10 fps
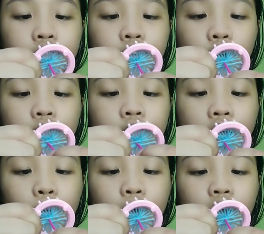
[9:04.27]
your
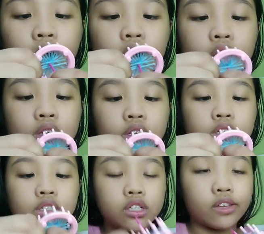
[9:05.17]
flower,
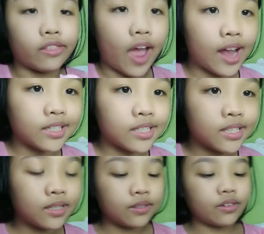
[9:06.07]
just like that,
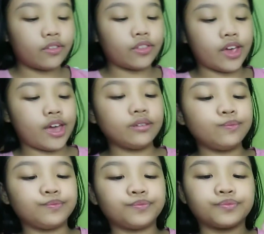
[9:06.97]
and then
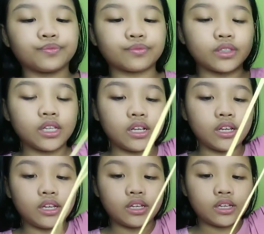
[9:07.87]

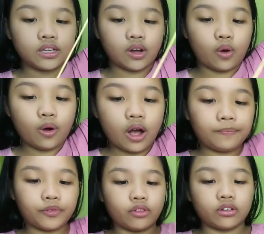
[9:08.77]
go
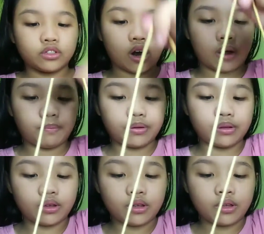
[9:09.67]
up to the top,
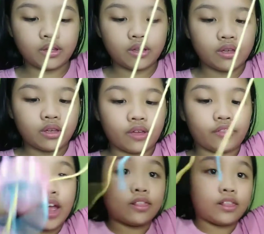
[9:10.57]
and
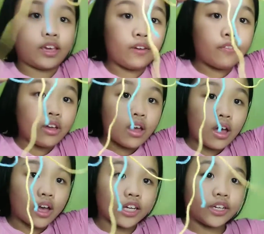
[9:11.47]
then leave a